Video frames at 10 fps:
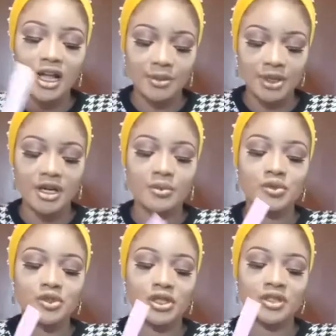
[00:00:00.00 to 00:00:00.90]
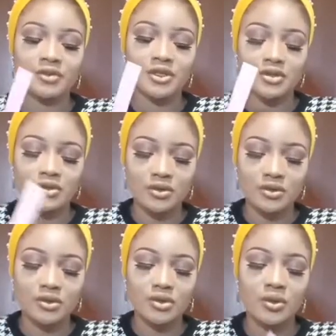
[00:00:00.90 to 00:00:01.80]
Abuja, I've been to
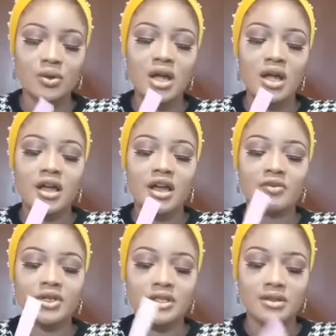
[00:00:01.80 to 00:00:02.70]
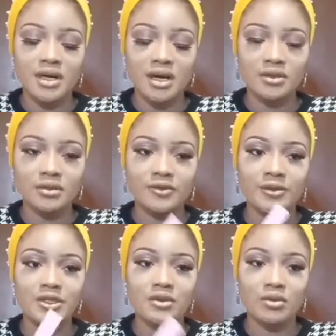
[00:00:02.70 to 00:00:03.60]
Sokoto, I've been to Kano, I've
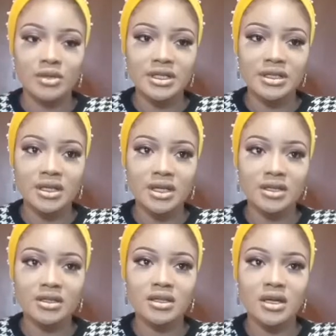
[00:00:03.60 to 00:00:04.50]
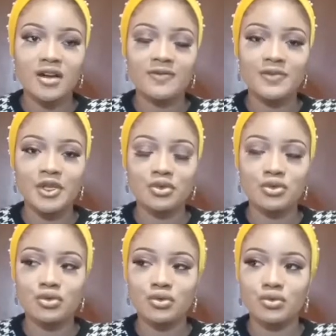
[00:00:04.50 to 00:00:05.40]
been to Kogi State, I've been
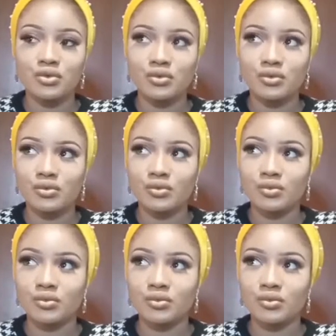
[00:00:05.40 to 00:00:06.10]
to